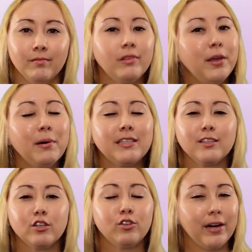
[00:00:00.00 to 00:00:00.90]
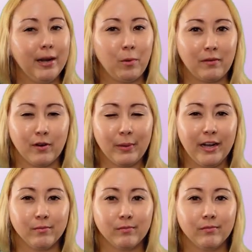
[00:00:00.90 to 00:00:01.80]
The US is a tricky one for
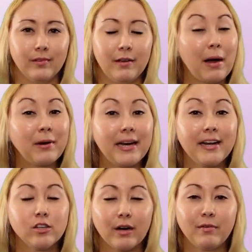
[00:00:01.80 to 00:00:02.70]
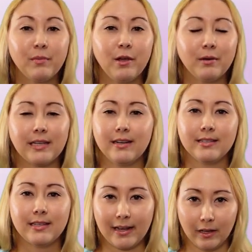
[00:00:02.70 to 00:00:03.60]
me. If I were getting a drink from the US in a
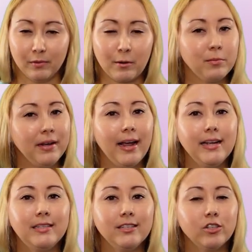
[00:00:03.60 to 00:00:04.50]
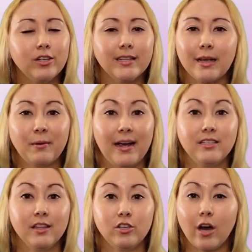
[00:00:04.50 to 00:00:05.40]
silo, there would be a decent chance I would head
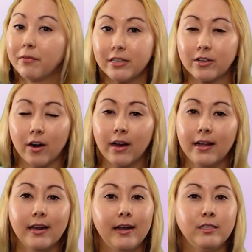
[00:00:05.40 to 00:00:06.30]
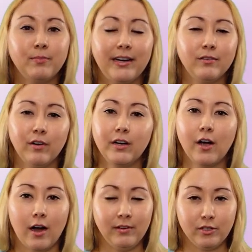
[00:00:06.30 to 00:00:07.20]
to the Joffrey's cart and get a spiked fun
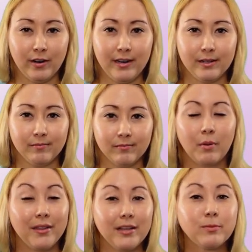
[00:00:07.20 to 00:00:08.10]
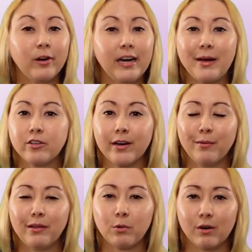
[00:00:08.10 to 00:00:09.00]
coffee drink. But at this point in my drink
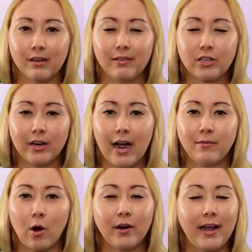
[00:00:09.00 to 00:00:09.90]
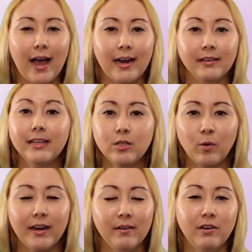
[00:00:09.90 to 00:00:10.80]
around the world adventure, I've already had at least
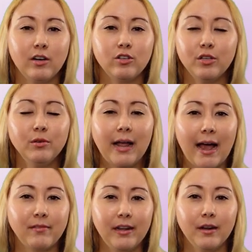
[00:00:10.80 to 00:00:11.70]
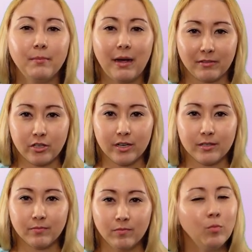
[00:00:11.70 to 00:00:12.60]
one, if not two, caffeinated
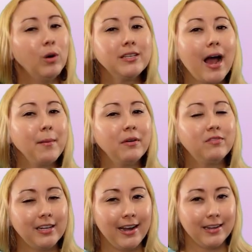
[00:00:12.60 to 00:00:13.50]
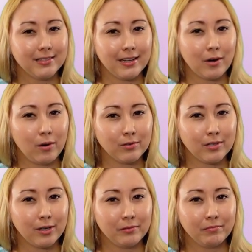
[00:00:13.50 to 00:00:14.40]
beverages. What time of day is it
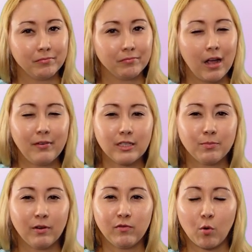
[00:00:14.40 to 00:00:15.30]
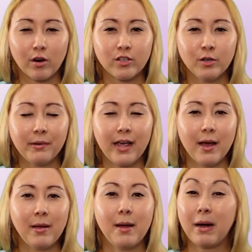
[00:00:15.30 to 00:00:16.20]
also? If it's before 2
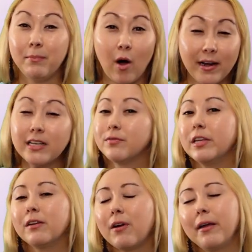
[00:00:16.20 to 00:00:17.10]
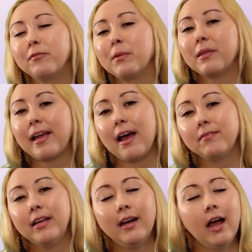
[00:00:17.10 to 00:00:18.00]
p.m. and my body's feeling fine from the
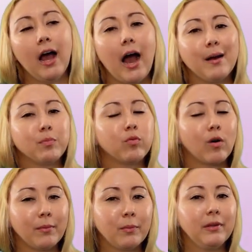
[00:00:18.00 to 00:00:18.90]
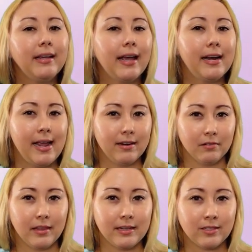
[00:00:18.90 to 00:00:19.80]
caffeine, I probably can
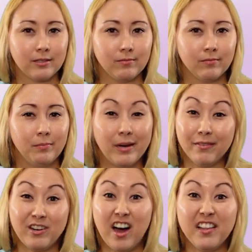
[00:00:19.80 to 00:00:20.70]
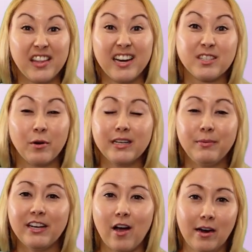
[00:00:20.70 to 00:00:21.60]
handle this. But if not, then it's going to
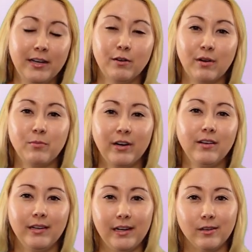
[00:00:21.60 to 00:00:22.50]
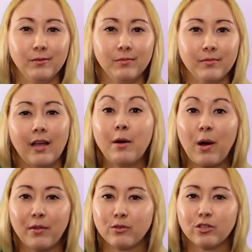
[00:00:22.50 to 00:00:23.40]
be a cocktail from Regal Eagle. And
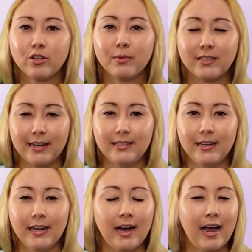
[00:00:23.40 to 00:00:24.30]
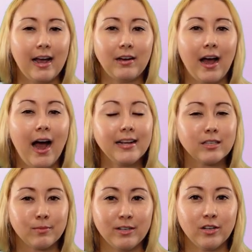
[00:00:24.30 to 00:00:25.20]
while those are super tasty, I have a high
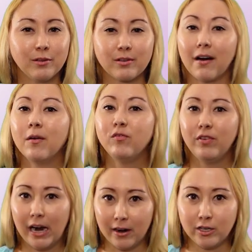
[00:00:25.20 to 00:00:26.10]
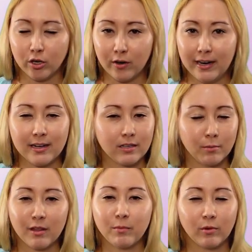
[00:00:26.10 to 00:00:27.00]
suspicion those are very sugary because
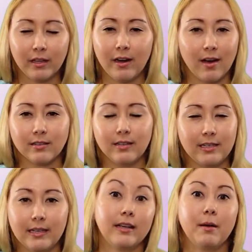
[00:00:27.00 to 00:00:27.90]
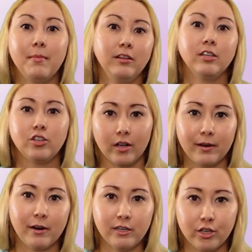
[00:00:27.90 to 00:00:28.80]
some of them really honestly taste like a melted Jolly
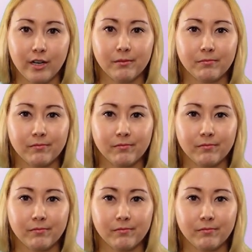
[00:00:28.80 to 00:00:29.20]
Rancher.